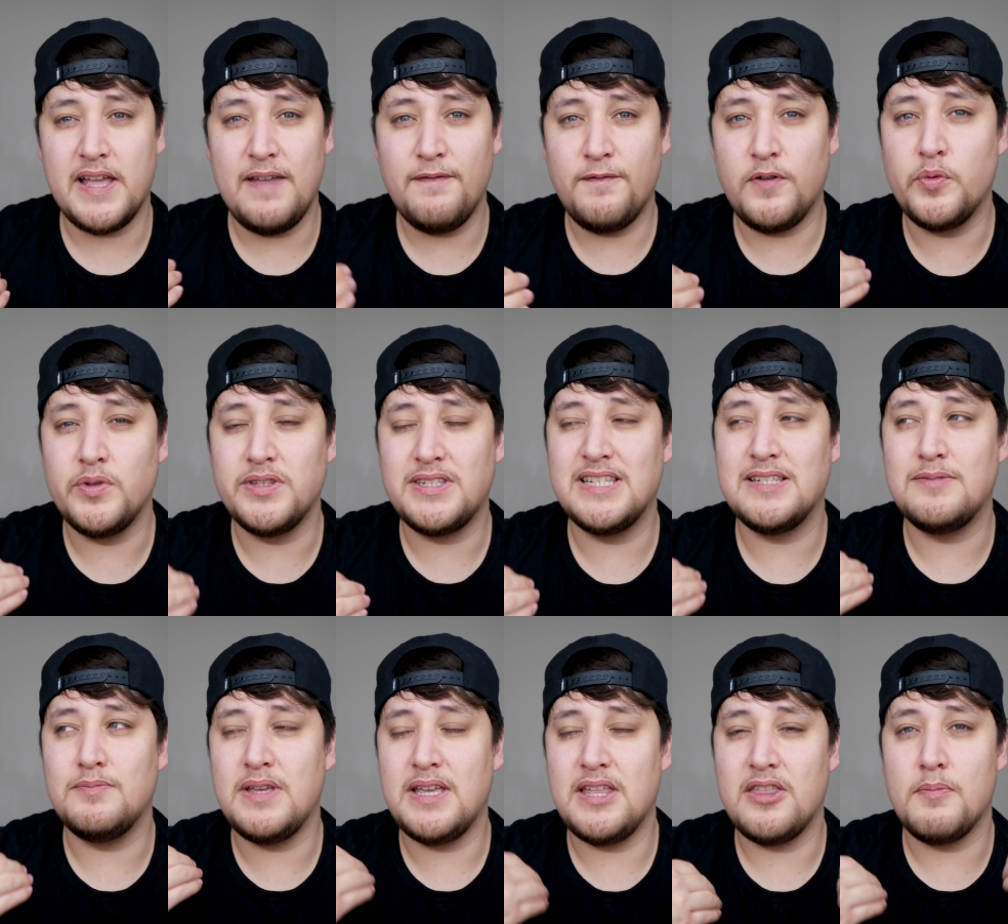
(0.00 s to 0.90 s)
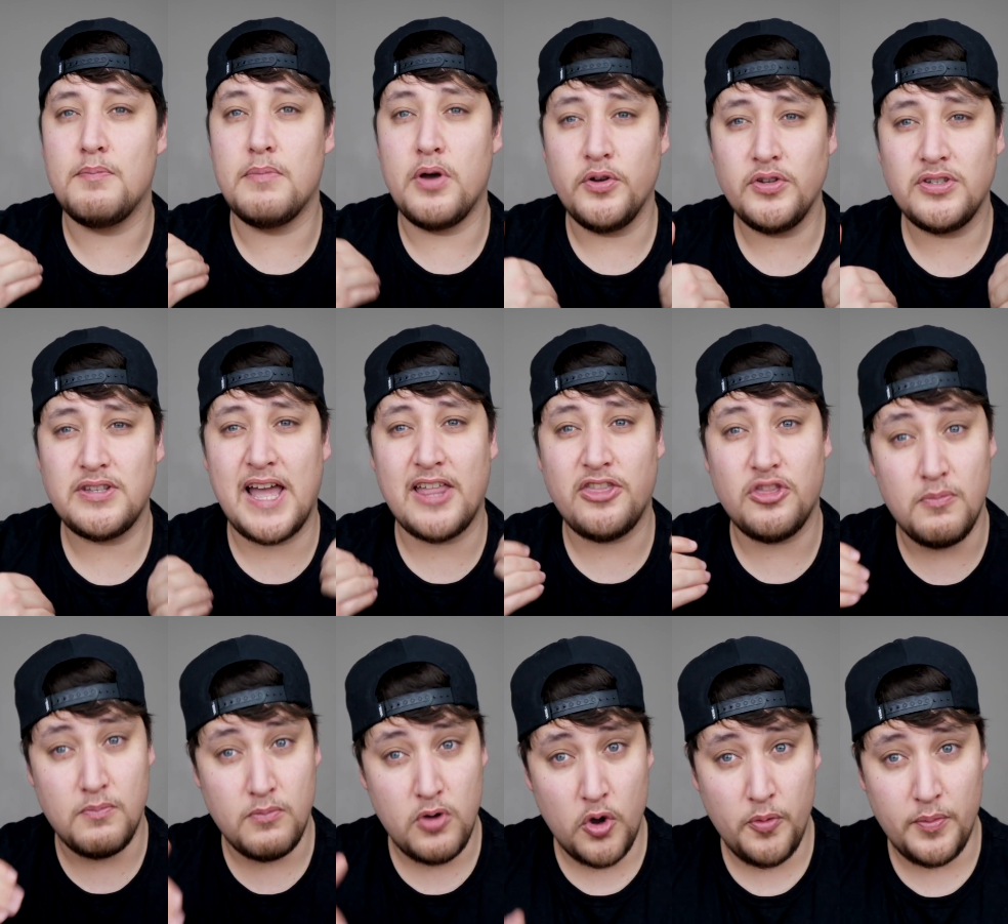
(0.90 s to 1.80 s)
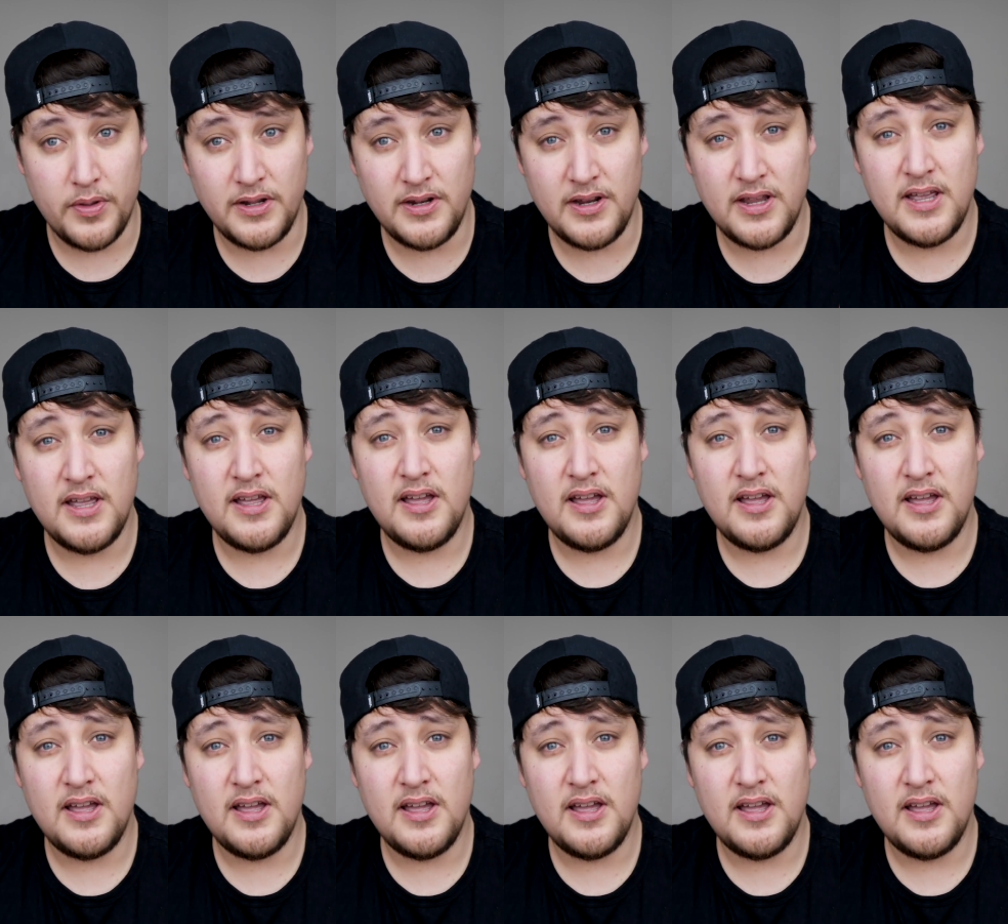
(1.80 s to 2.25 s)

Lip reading: influences me the most at the moment.